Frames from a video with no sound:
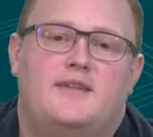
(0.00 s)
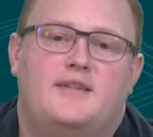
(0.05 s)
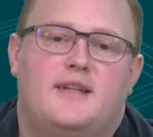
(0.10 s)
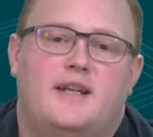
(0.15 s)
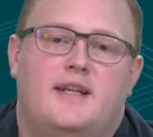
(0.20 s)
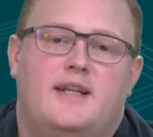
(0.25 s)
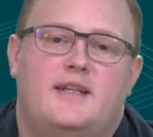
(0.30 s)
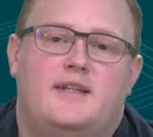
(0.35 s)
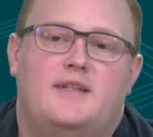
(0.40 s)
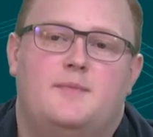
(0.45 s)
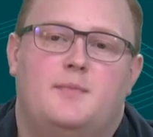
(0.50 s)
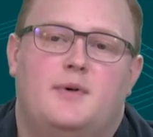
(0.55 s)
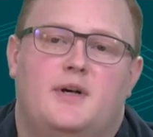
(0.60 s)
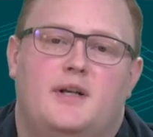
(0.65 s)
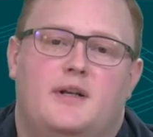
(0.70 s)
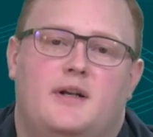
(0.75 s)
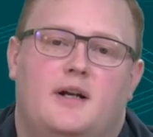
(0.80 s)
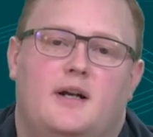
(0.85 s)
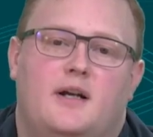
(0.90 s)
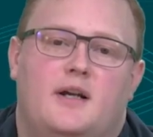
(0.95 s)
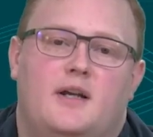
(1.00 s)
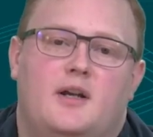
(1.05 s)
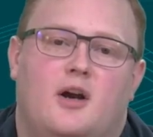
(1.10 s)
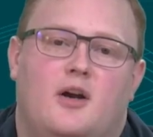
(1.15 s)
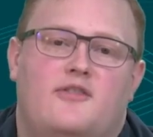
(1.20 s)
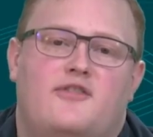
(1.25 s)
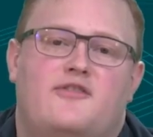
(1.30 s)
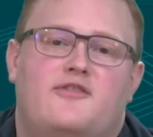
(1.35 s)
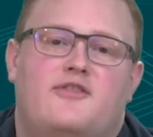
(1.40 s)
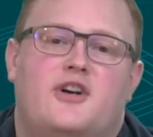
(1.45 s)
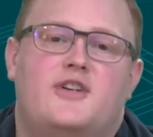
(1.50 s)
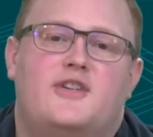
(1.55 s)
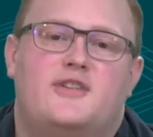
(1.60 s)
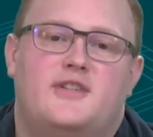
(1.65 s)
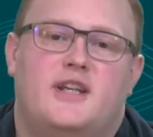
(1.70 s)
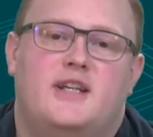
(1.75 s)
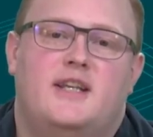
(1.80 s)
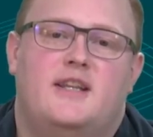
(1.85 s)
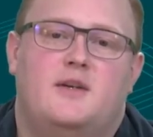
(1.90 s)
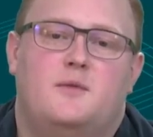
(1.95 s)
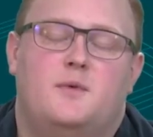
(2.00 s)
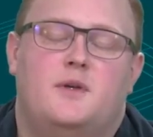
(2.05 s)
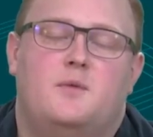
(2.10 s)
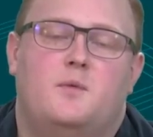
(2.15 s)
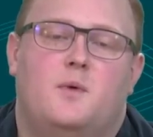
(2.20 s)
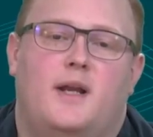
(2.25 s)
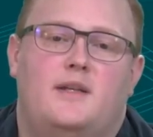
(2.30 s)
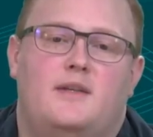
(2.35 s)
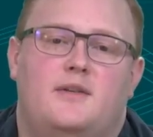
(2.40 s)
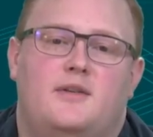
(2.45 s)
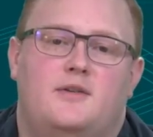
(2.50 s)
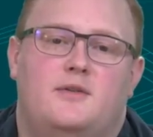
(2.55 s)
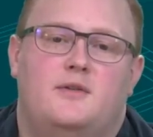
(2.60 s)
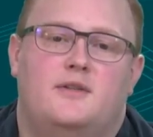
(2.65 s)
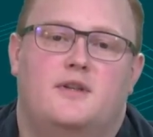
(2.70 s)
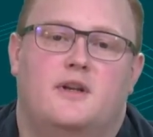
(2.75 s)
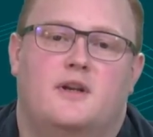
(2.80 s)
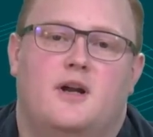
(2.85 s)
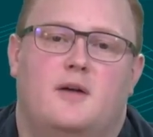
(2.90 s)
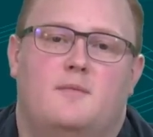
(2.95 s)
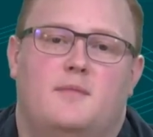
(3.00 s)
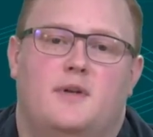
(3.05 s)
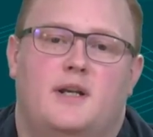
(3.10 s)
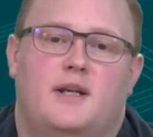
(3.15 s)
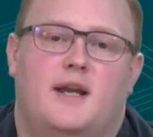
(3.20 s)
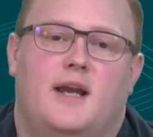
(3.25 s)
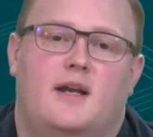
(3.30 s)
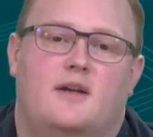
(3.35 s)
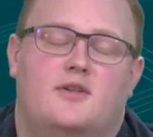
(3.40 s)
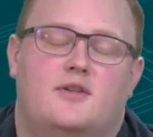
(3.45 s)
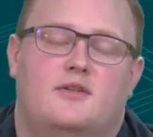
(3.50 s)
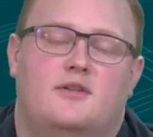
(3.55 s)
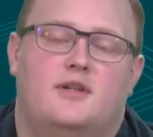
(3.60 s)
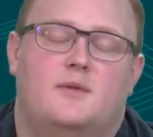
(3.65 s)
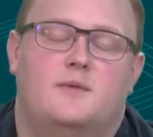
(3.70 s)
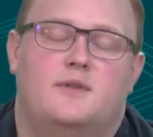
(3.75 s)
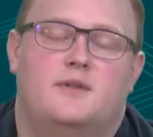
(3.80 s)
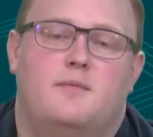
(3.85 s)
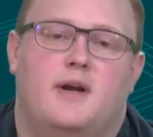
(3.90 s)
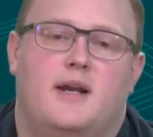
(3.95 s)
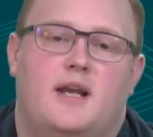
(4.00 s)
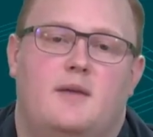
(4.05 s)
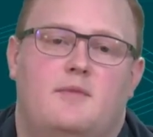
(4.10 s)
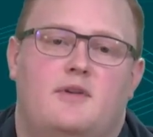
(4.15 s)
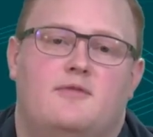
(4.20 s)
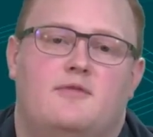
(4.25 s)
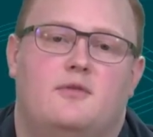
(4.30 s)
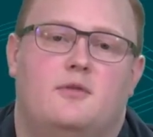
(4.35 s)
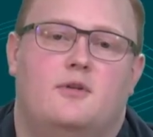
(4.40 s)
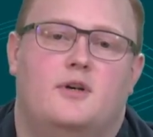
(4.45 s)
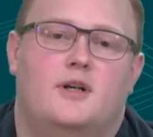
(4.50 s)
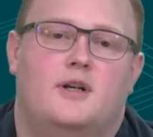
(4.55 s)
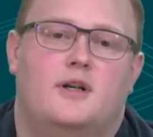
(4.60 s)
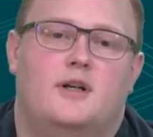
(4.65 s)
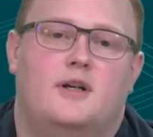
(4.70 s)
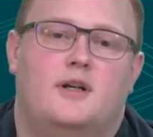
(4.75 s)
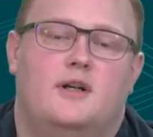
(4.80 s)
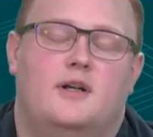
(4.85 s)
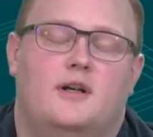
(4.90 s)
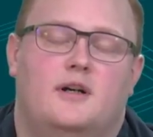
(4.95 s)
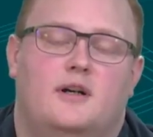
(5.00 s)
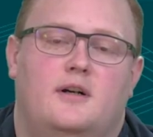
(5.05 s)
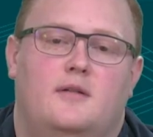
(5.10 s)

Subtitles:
cities, but our first city that we went to as a company actually was Miami, Florida.